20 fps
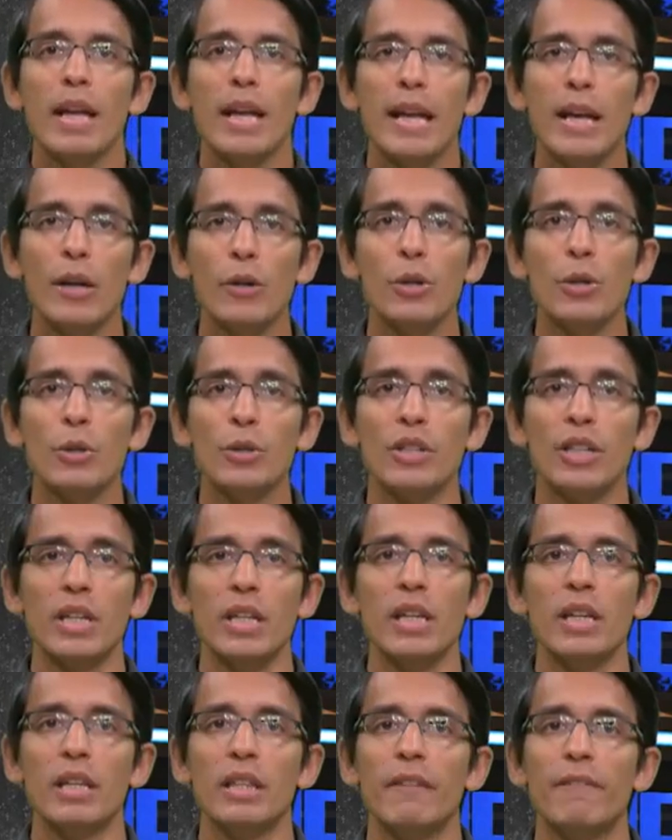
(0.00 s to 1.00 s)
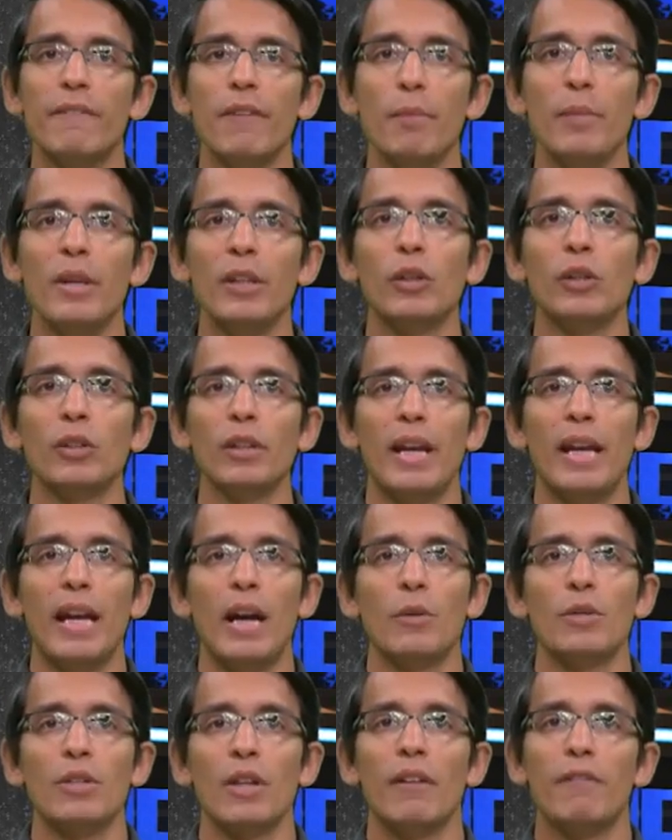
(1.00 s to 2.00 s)
Here you see the familiar
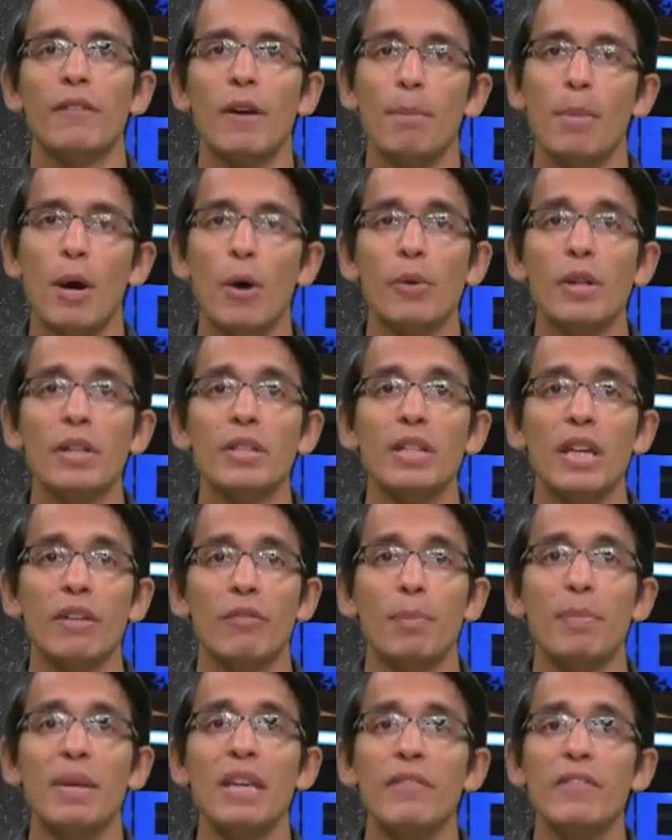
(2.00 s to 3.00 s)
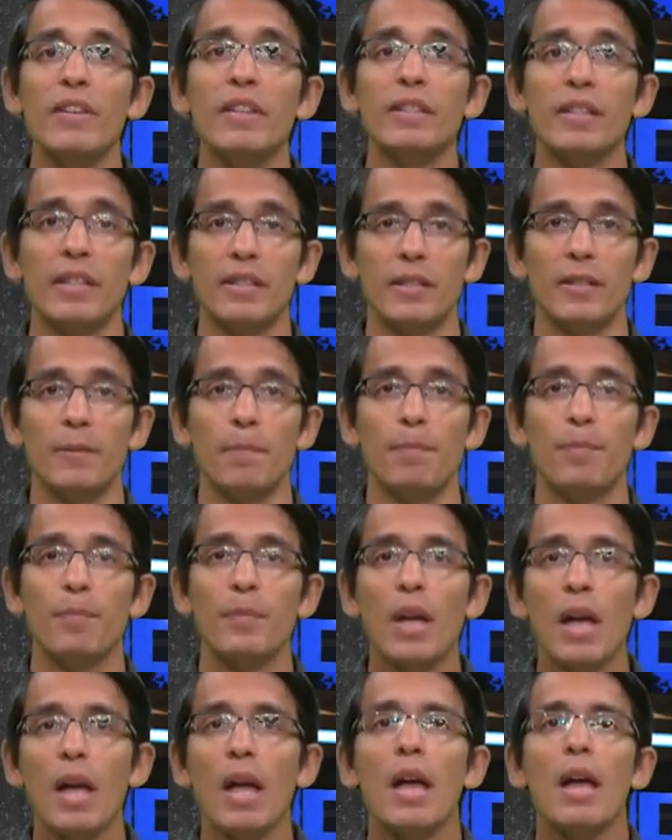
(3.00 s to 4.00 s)
layout of components of a PV system.
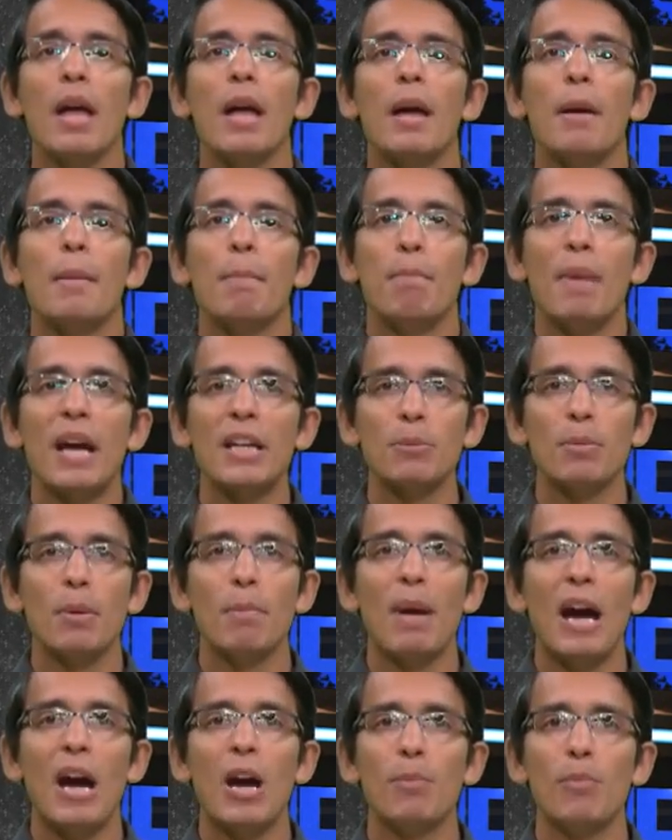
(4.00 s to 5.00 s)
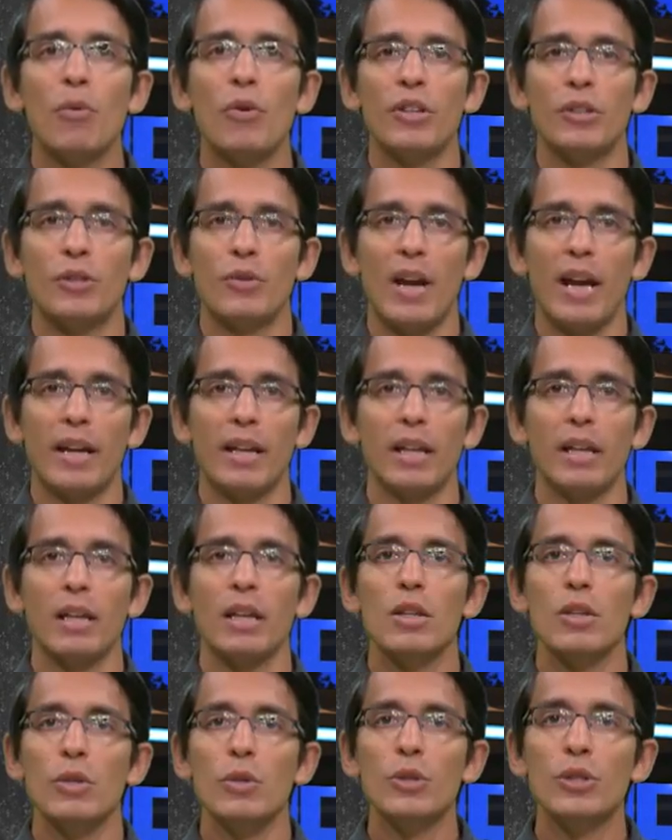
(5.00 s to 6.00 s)
Maximum power point tracking
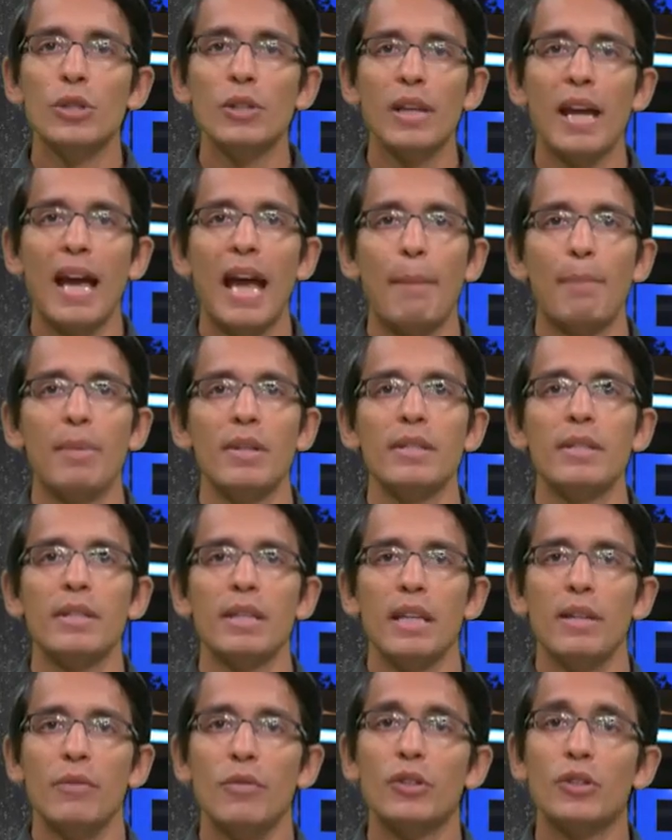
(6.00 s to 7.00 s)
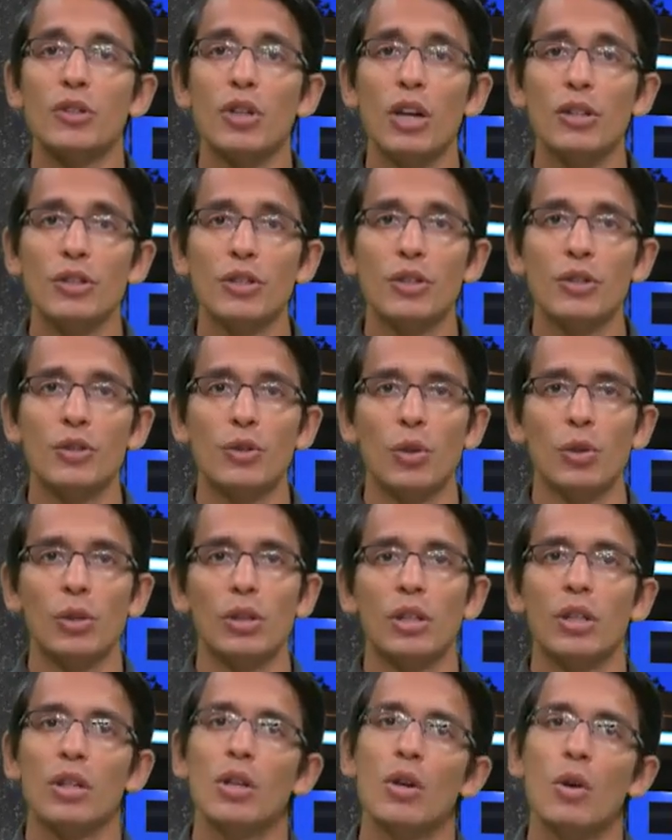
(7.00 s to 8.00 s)
usually happens in the charge
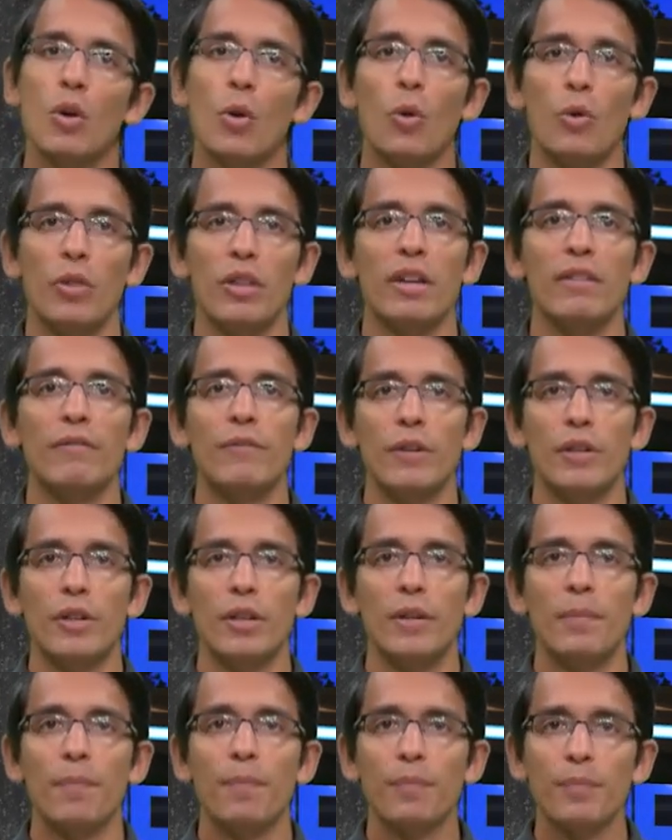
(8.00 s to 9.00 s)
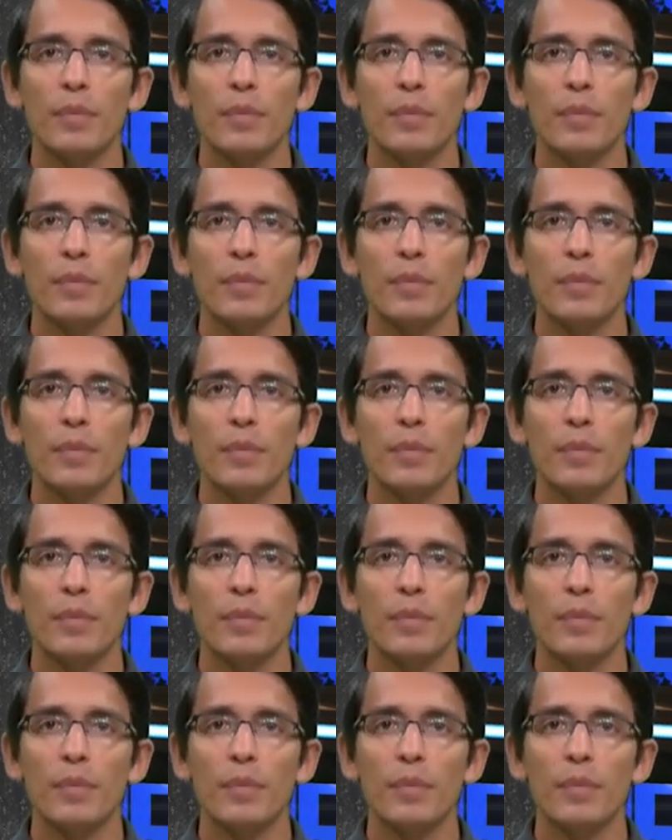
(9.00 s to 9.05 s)
controller or the inverter.